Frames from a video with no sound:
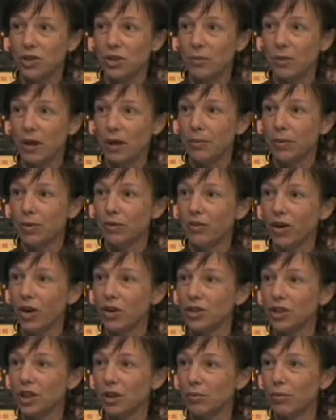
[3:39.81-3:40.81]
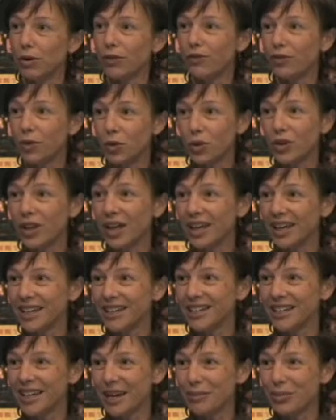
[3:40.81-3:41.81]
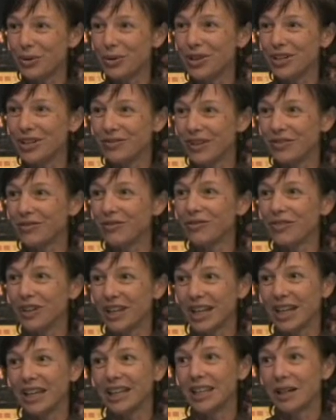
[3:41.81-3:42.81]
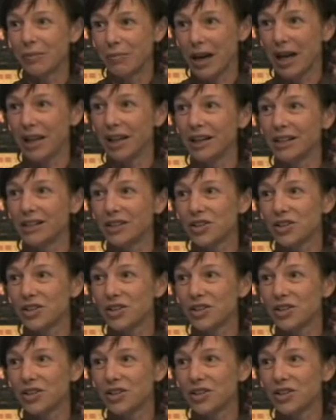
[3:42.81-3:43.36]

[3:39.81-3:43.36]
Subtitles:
to people voting before they get to that point of even filling in their ballot.